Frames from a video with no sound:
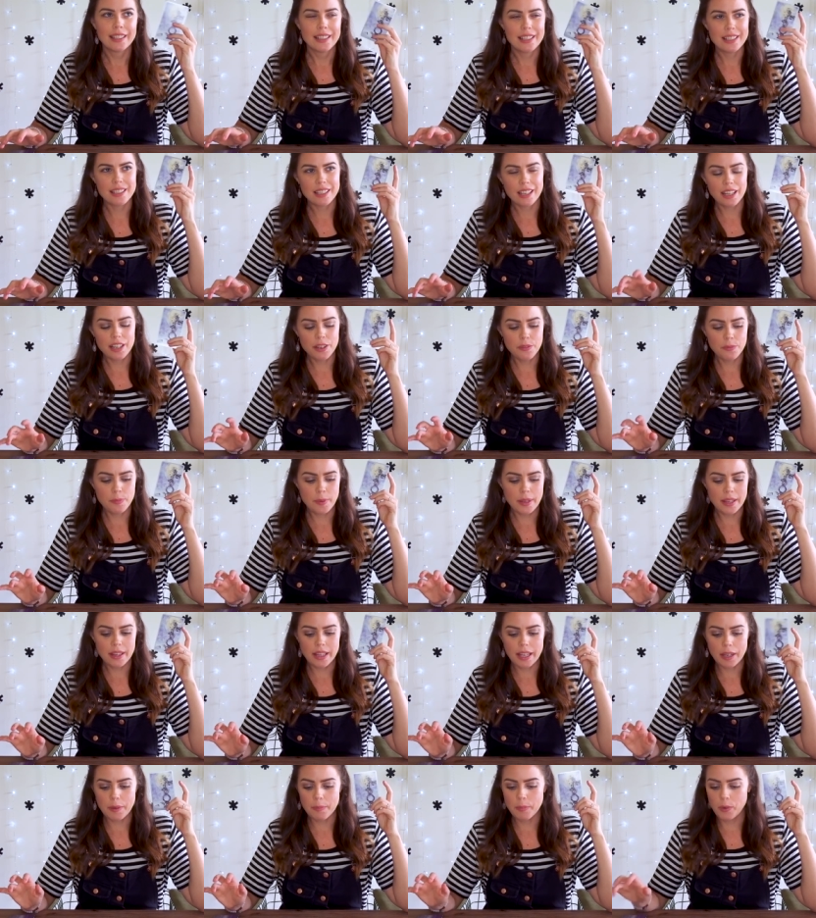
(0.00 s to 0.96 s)
it's kind of be
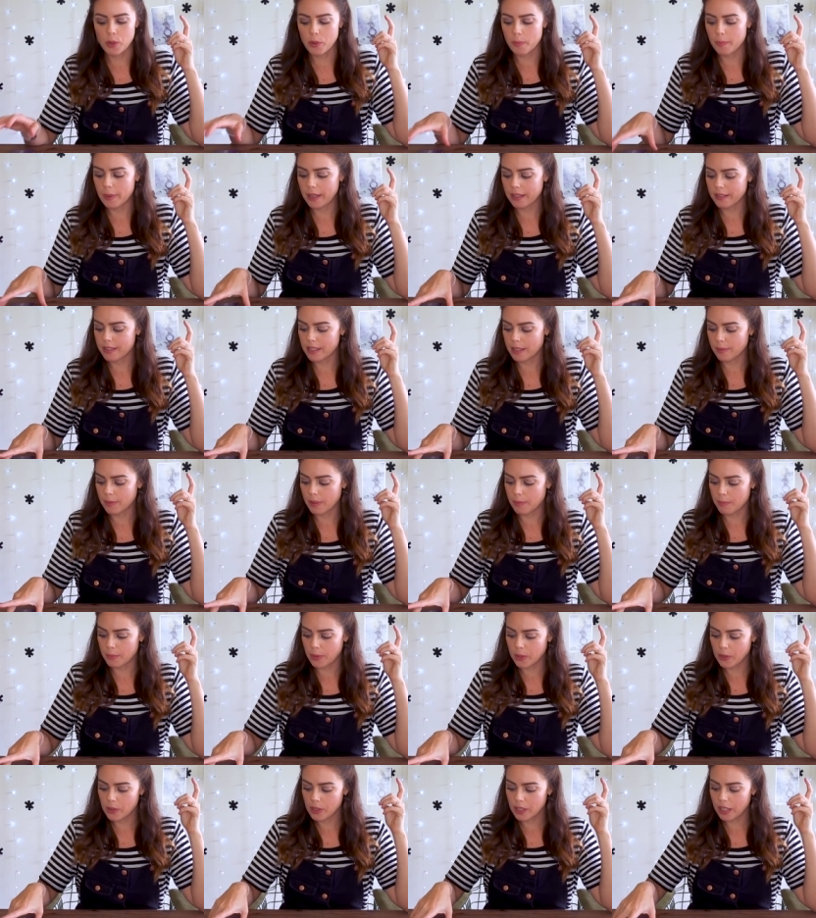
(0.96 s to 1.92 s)
like more balsamic
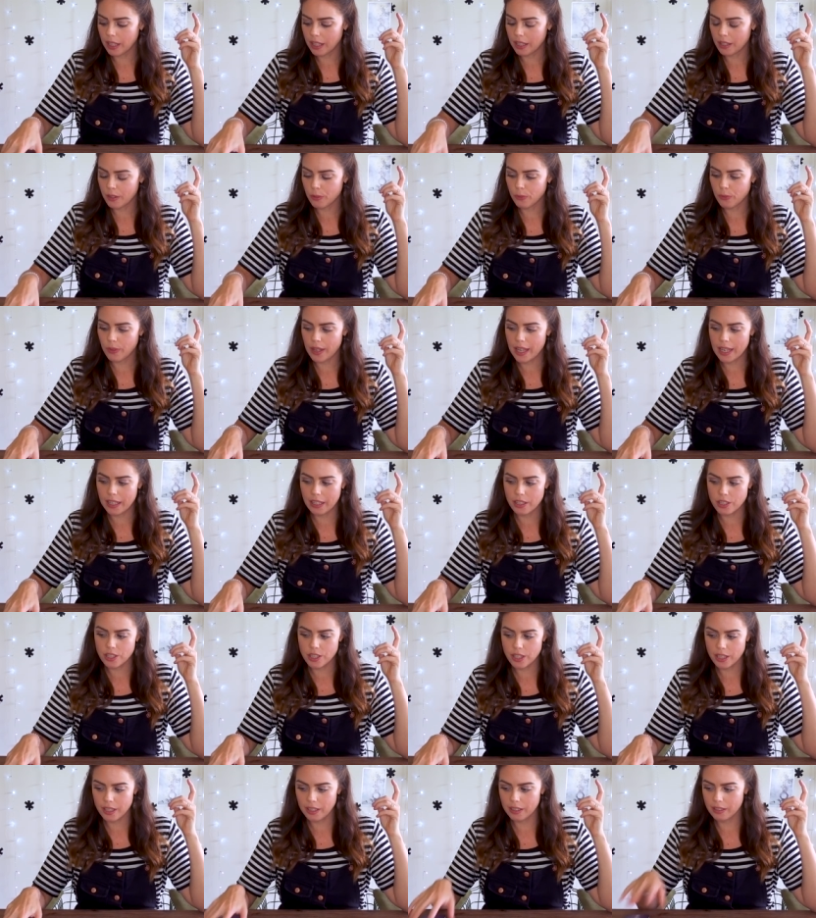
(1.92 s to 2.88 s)
moon kind of
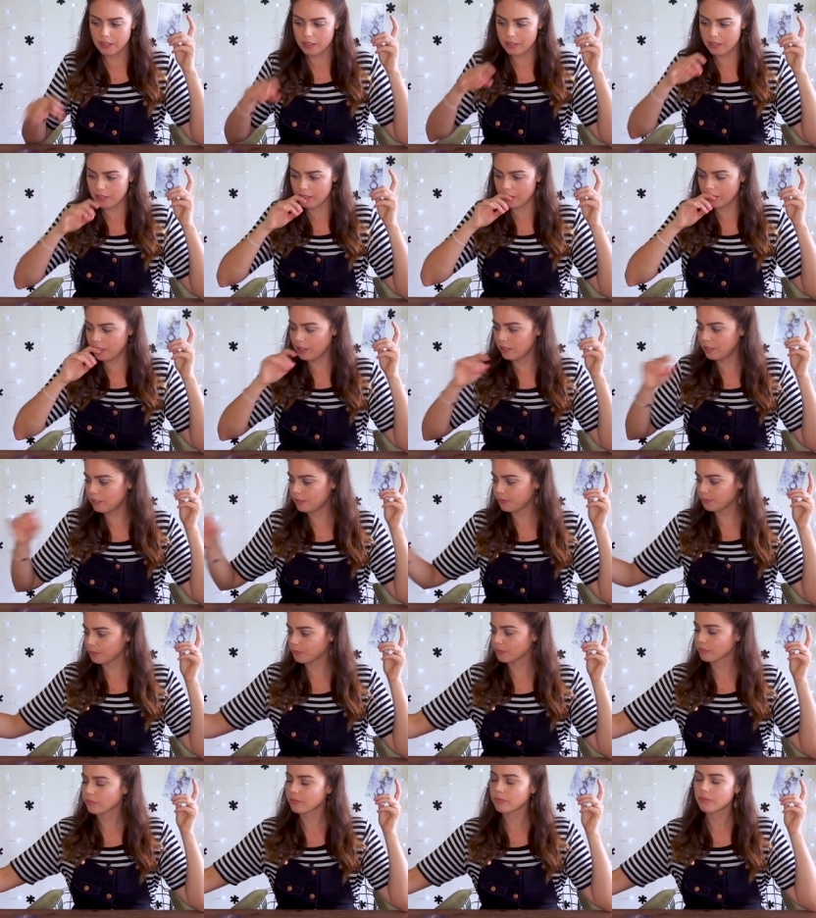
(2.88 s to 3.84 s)
energy. I
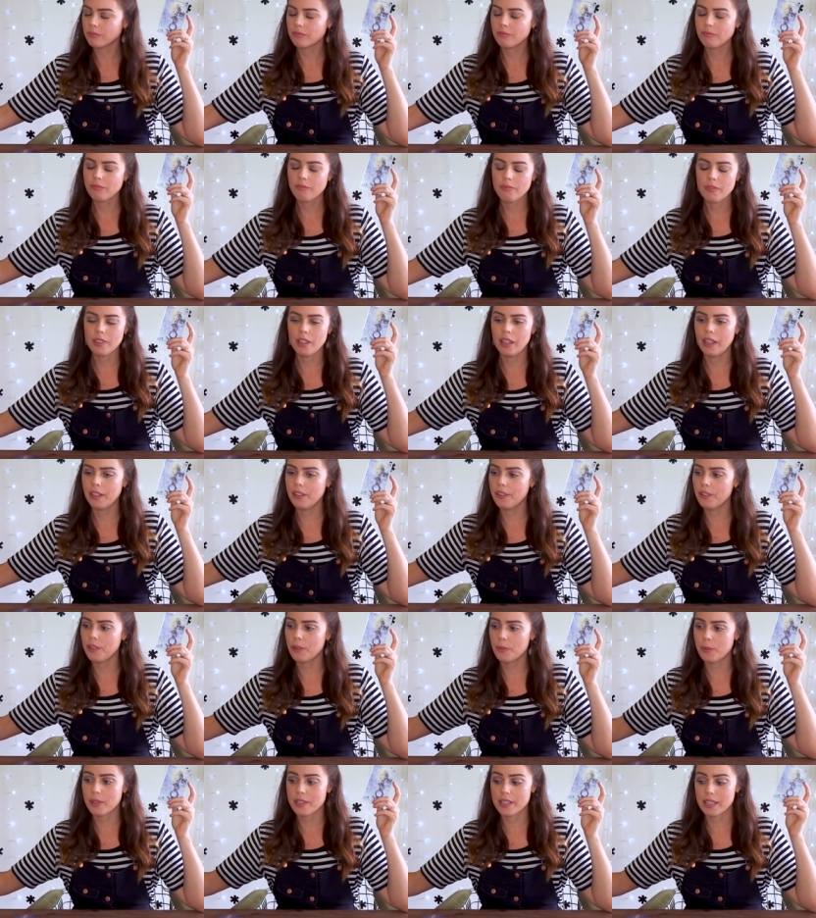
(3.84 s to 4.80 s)
don't
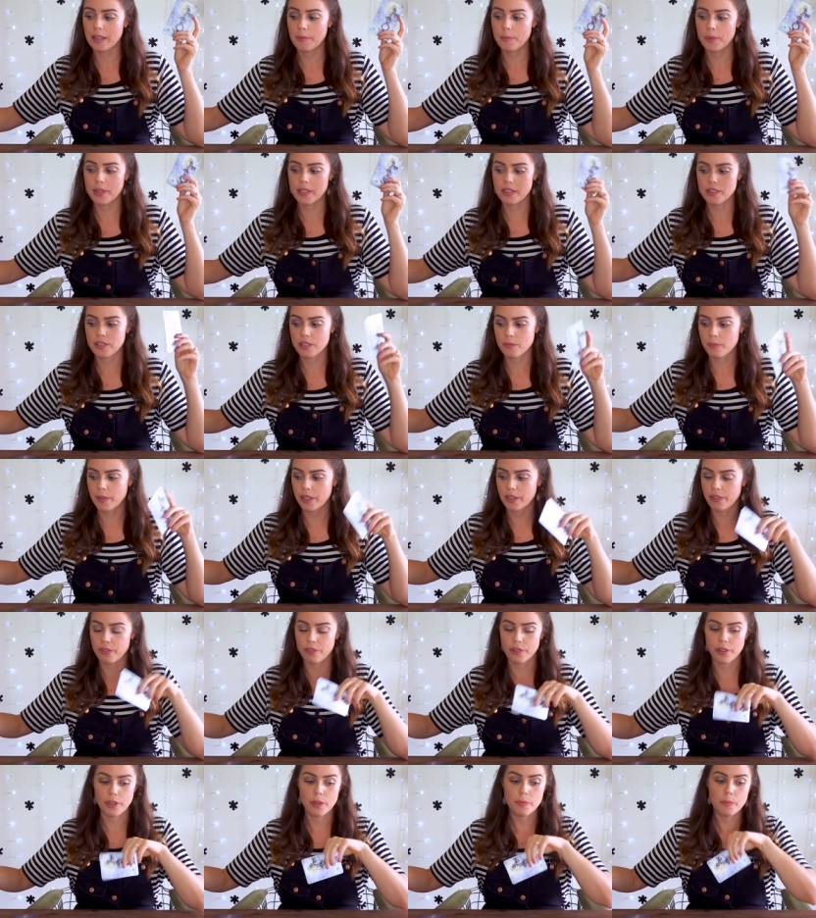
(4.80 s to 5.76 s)
know what's happening to my
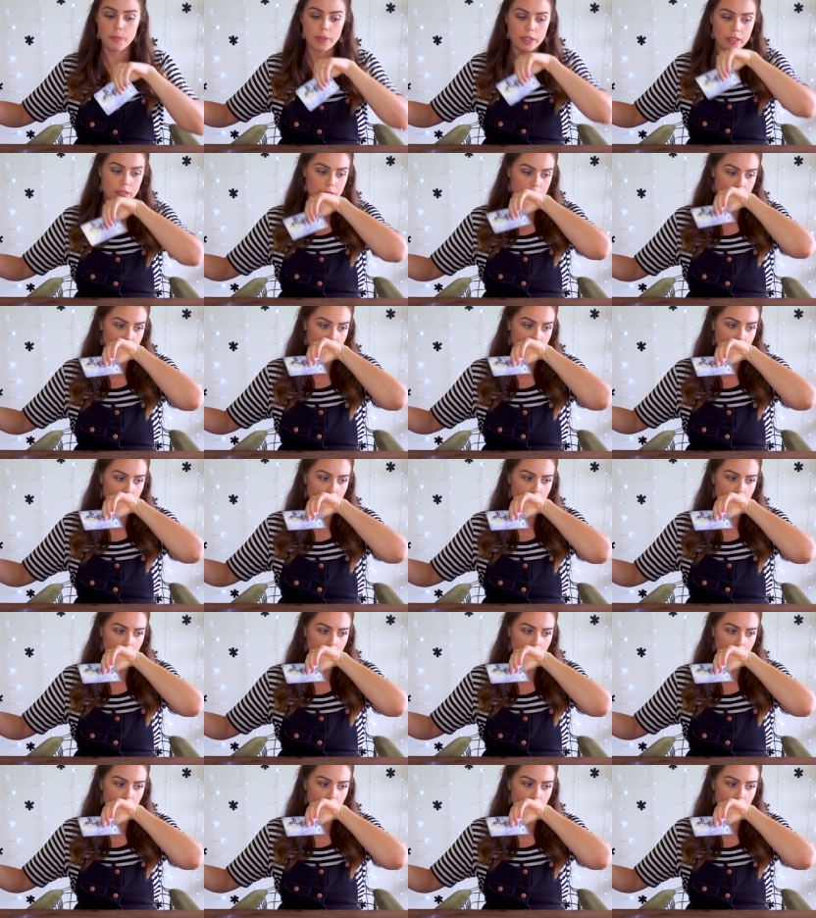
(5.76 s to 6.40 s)
throat, but